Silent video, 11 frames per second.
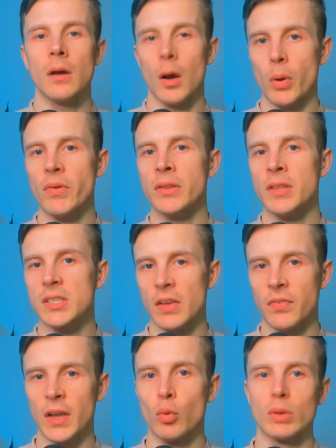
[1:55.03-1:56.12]
However, this
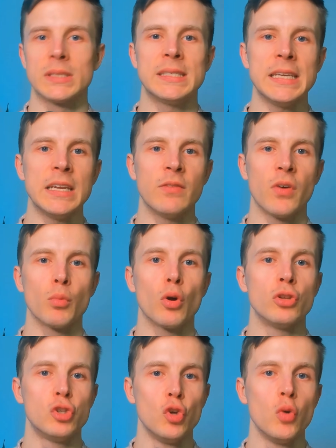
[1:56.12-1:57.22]
effect was seen from
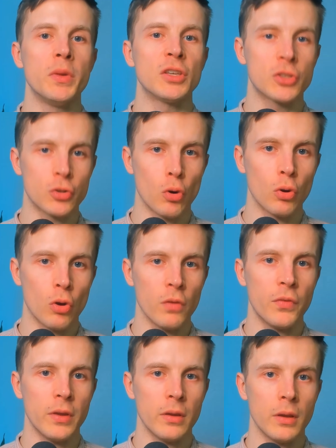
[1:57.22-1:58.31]
consuming strong
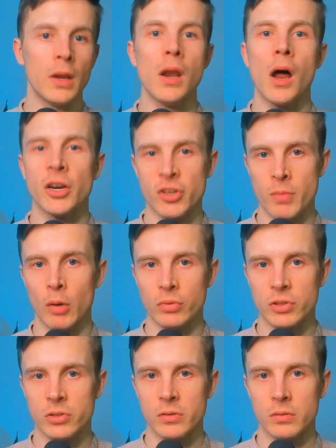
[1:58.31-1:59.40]
coffee in large
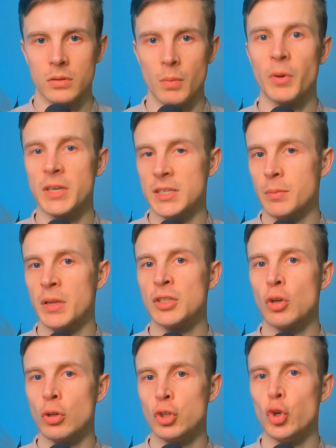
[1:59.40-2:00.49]
amounts. The participants
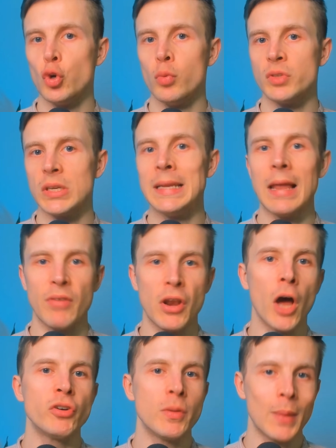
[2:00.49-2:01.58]
consumed 1100